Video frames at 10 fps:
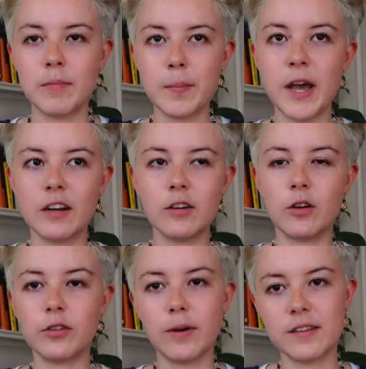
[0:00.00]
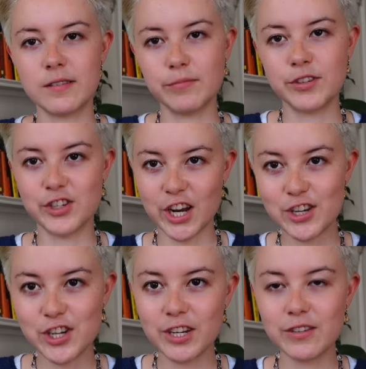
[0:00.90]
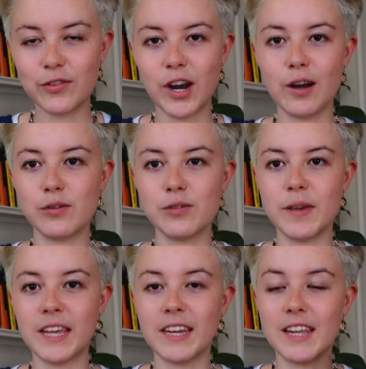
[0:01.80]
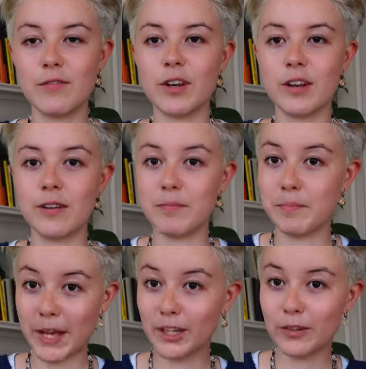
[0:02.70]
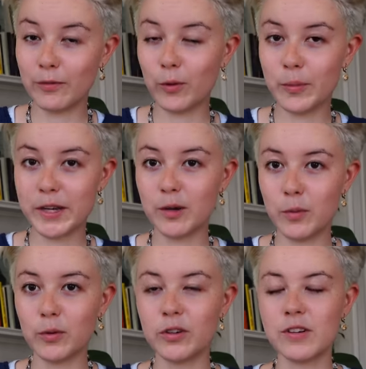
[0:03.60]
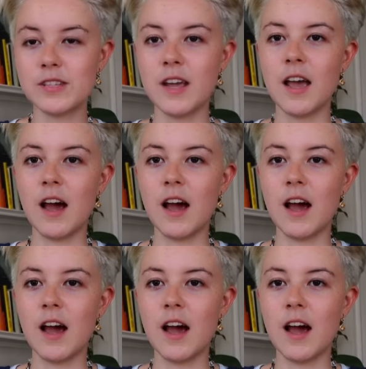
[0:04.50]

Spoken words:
My pattern also has some suggestions for how to make it even better for bigger boulders.